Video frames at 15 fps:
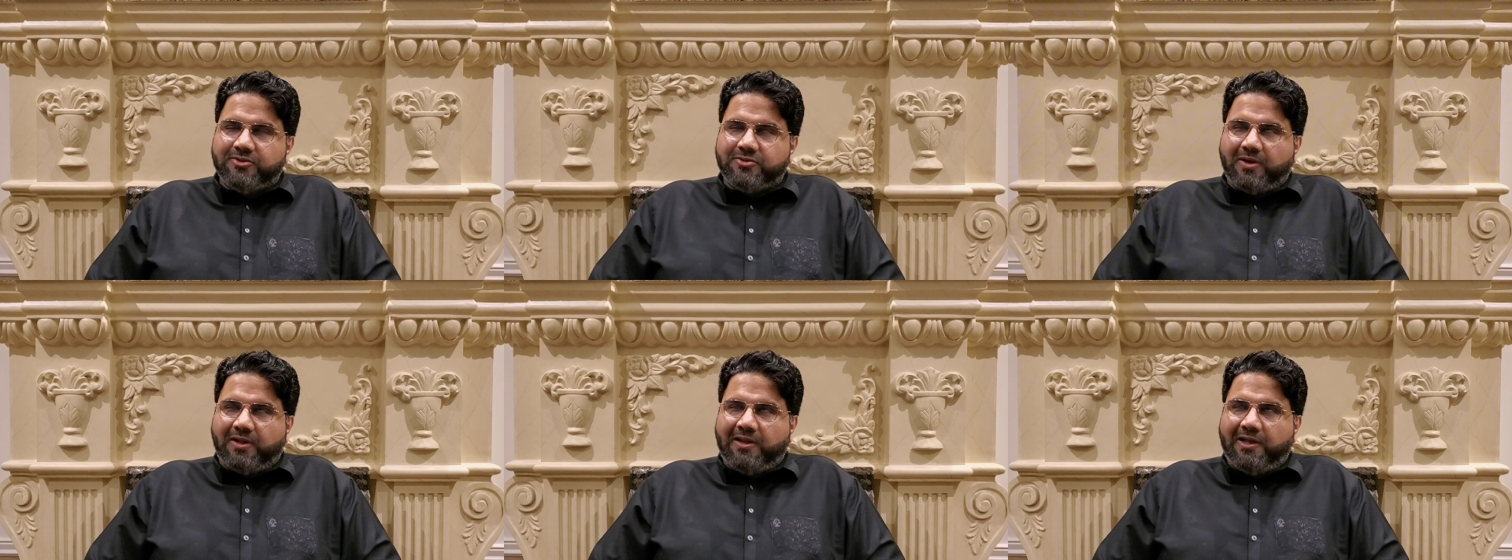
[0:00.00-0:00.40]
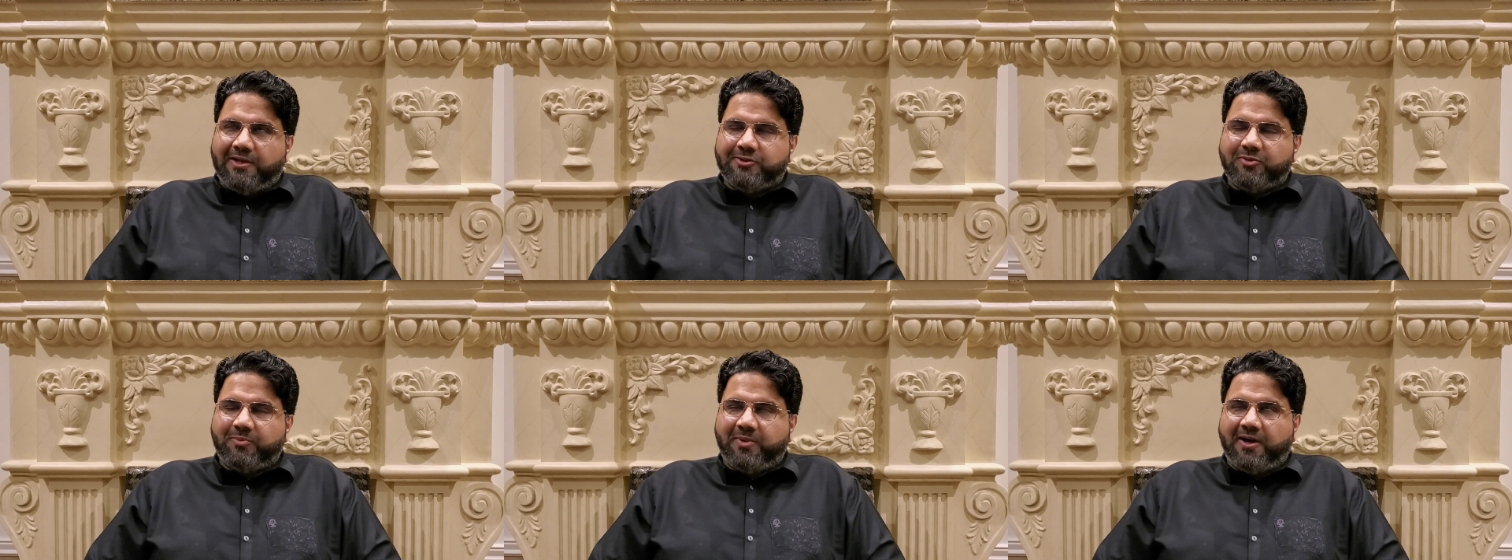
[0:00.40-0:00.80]
So Allah
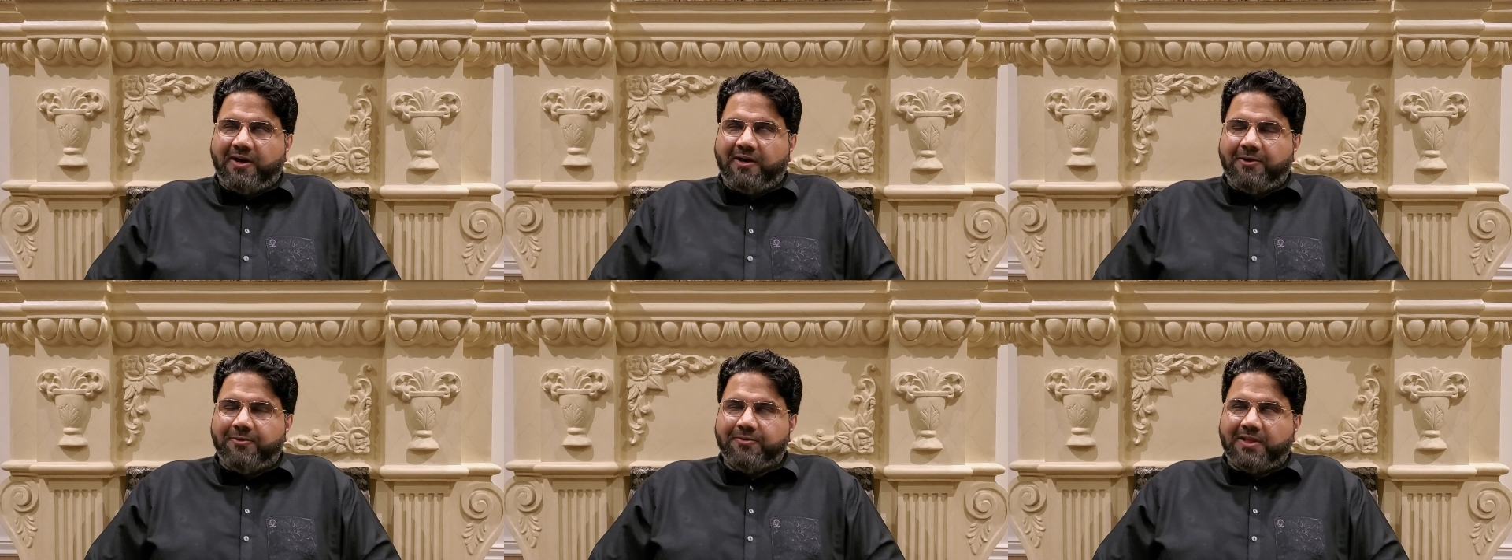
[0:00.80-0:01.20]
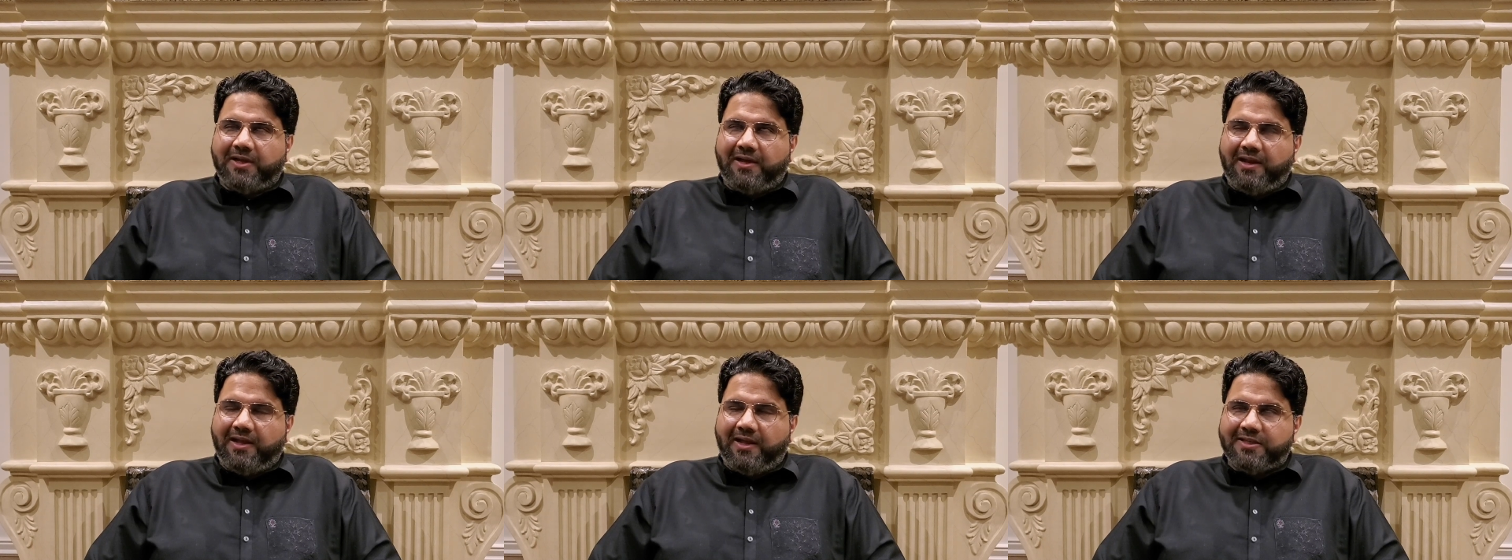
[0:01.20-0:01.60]
subhanahu wa
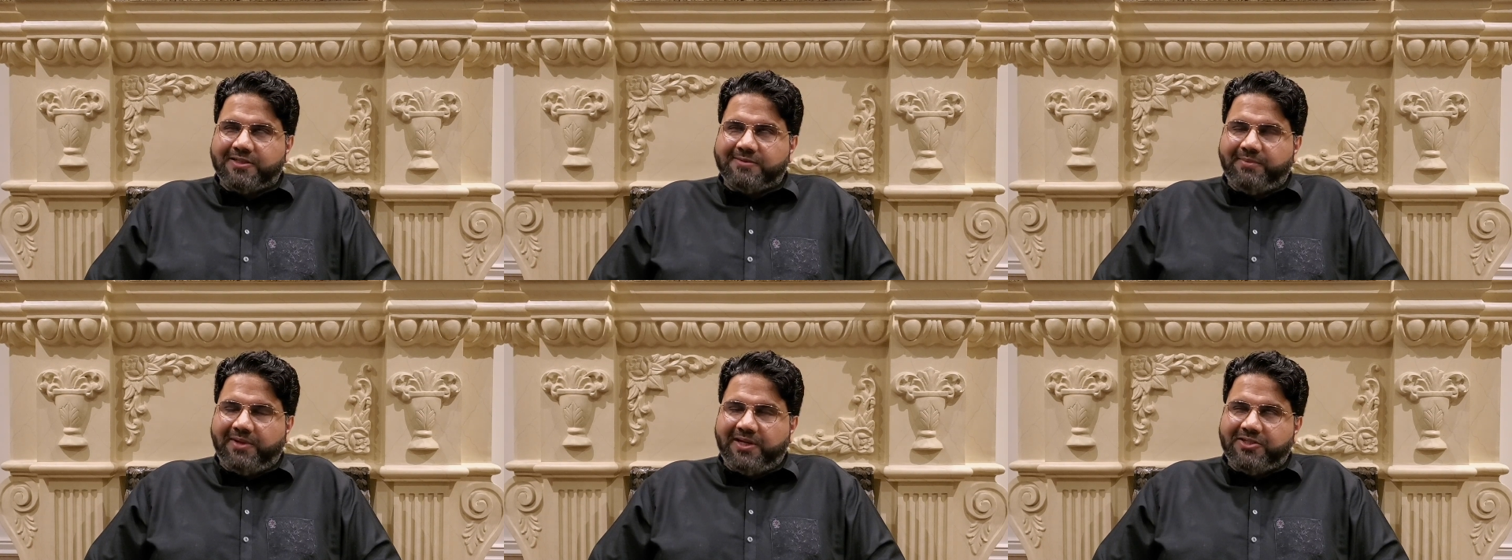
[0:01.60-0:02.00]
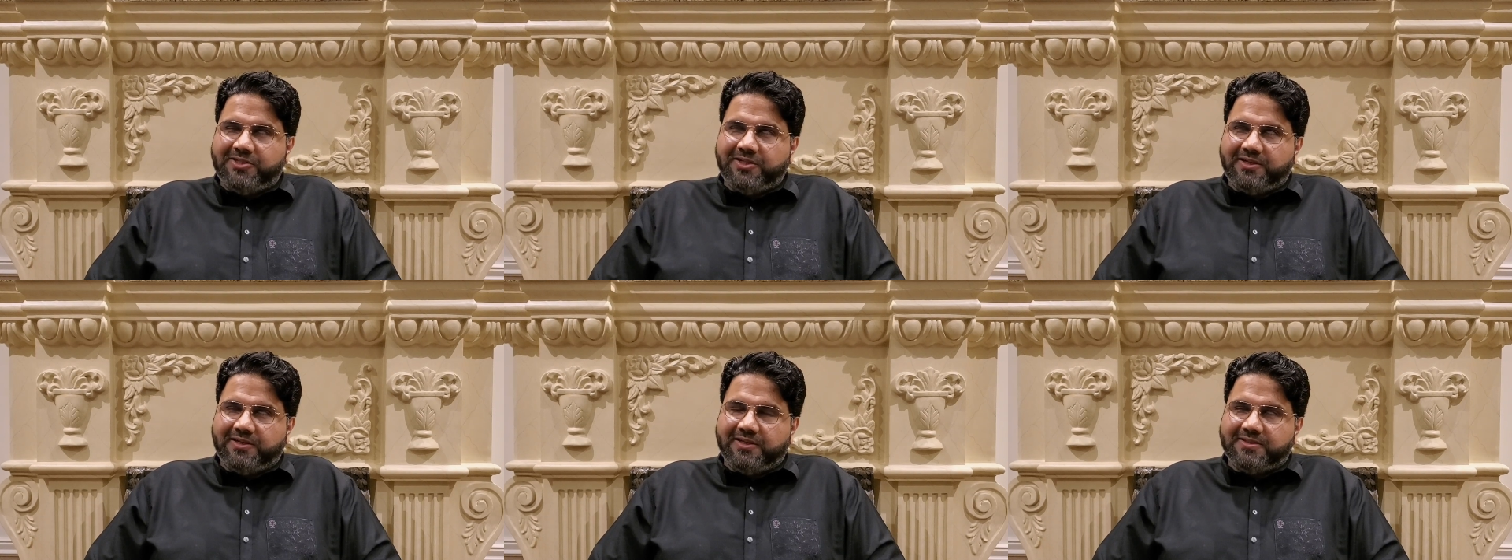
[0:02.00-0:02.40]
ta'ala has
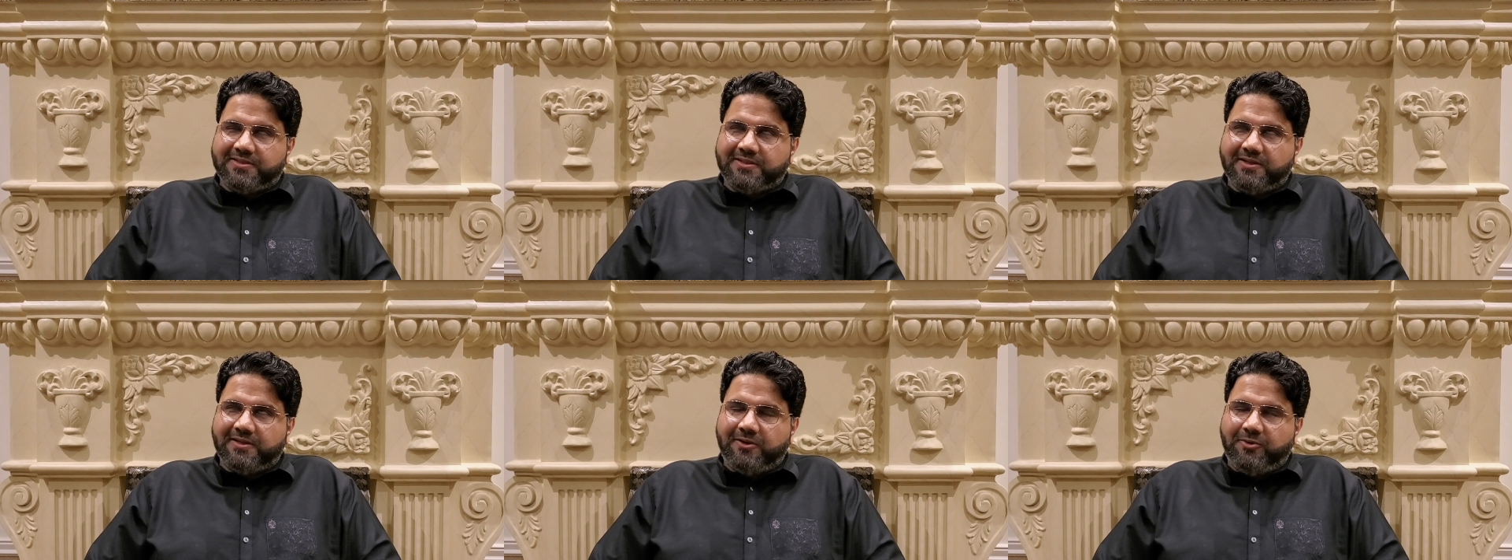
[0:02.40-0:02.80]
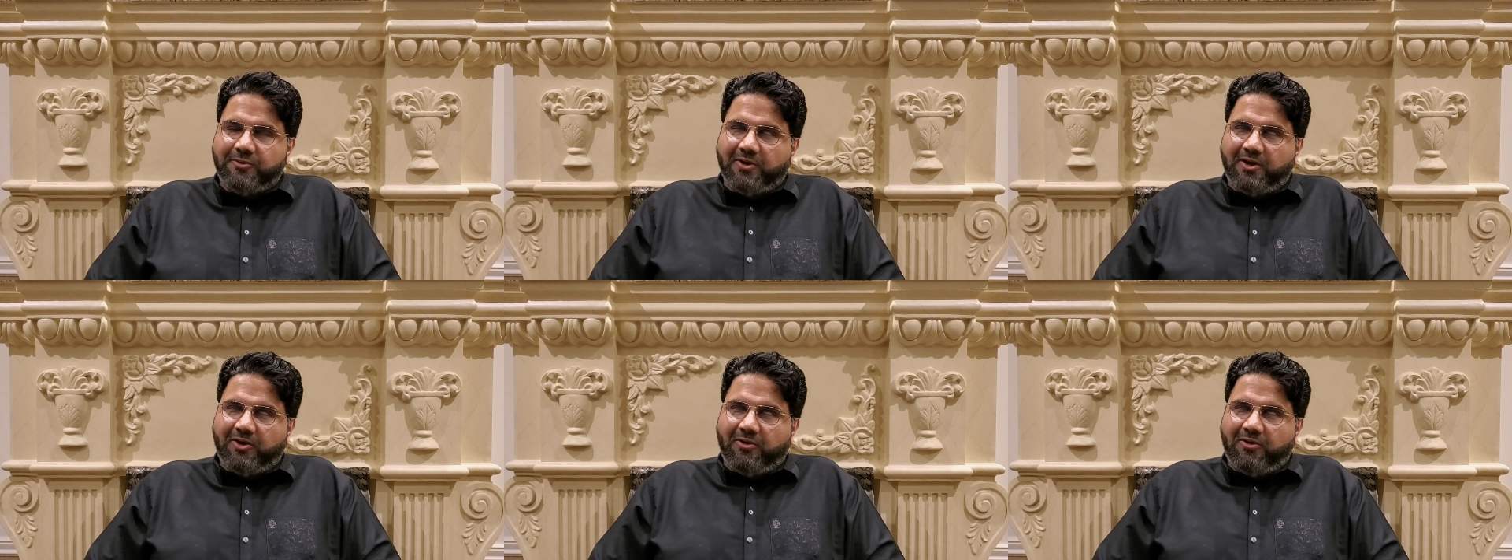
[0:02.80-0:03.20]
mentioned this
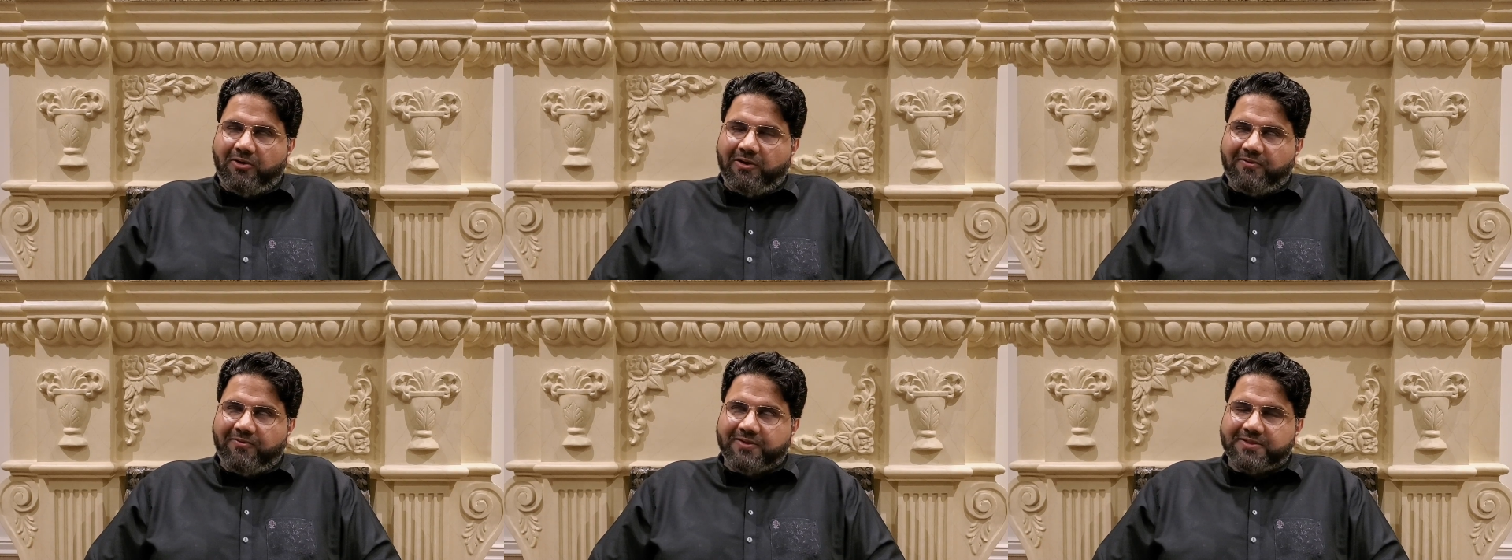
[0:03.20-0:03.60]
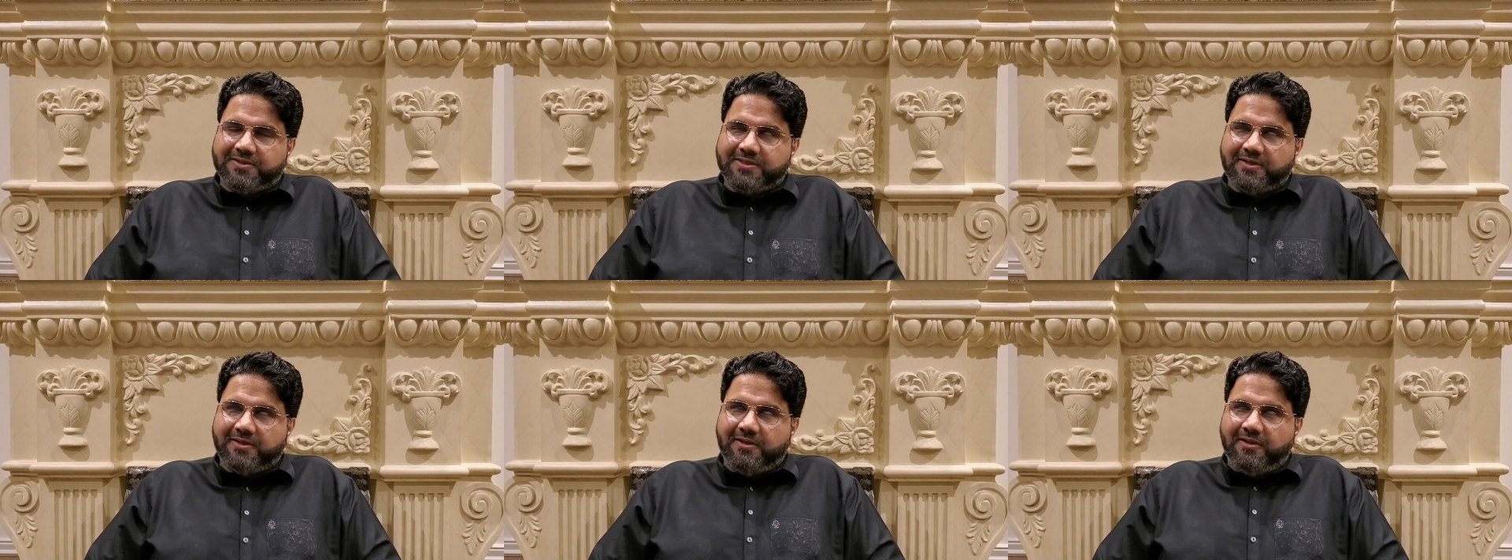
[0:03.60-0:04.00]
to all of
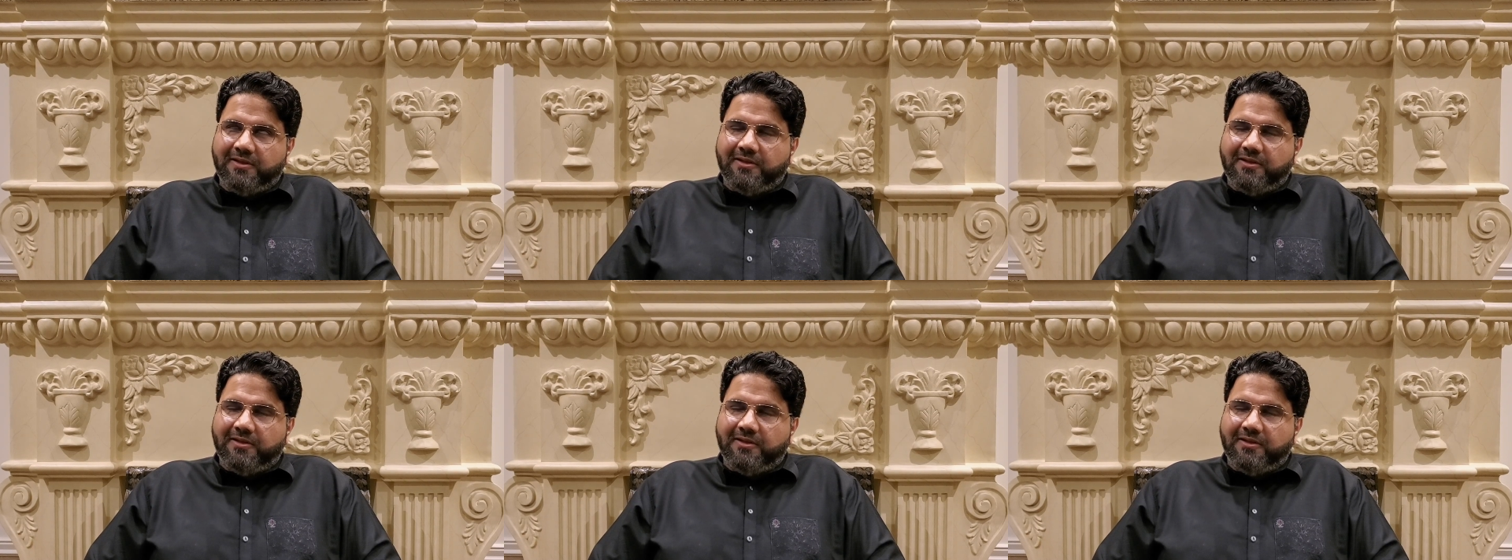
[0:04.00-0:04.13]
us